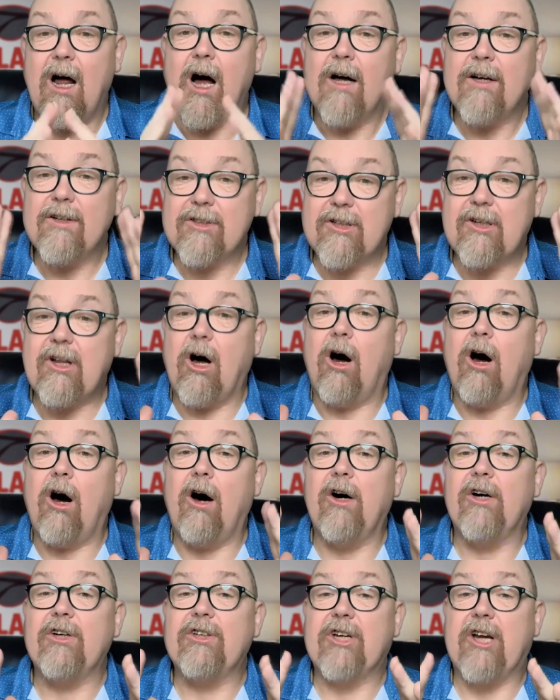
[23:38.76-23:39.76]
start
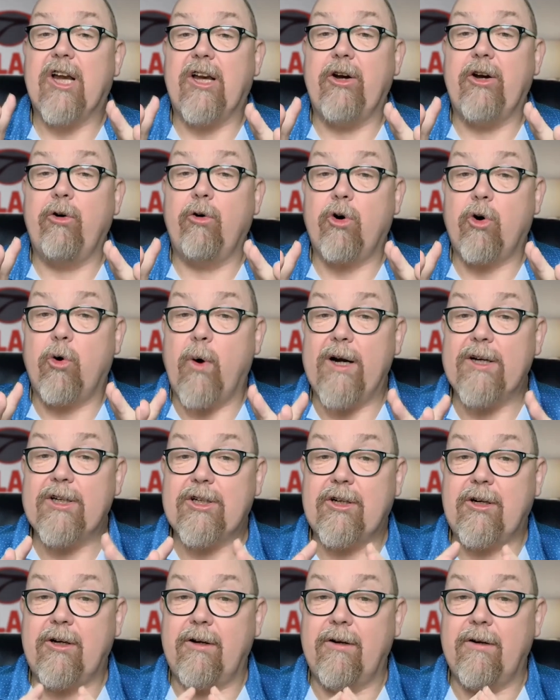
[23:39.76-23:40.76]
asking your
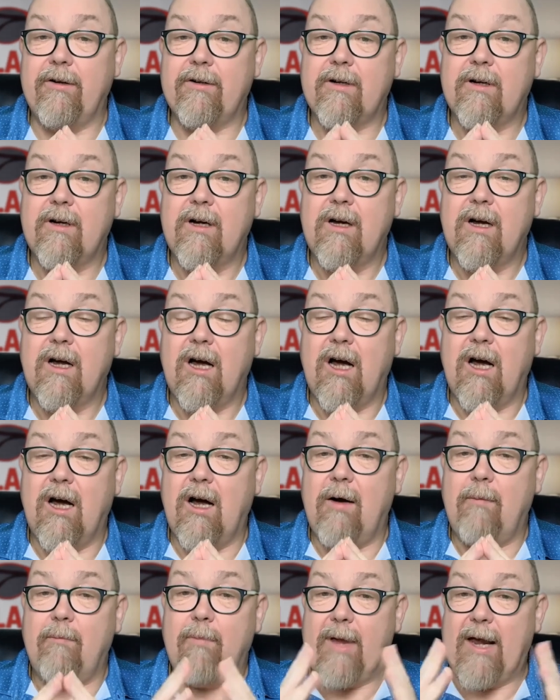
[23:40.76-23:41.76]
questions
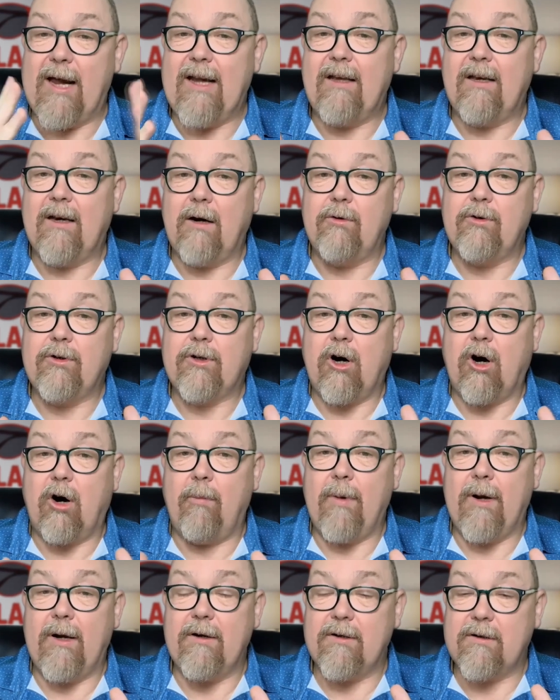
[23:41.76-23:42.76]
in those
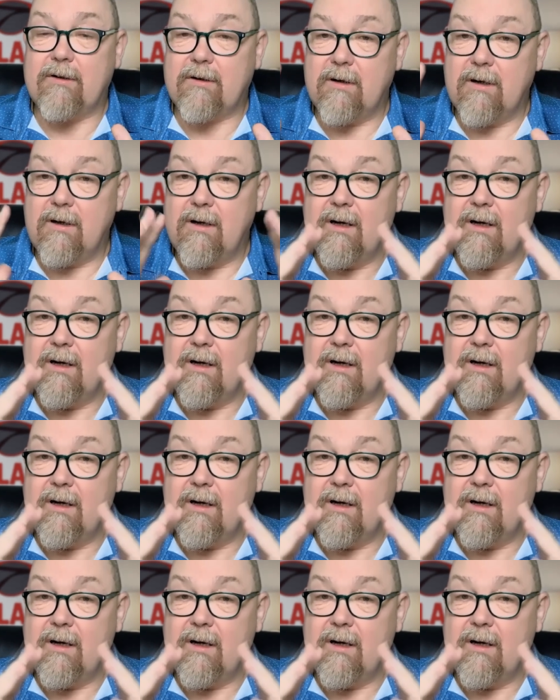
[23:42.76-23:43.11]
comments.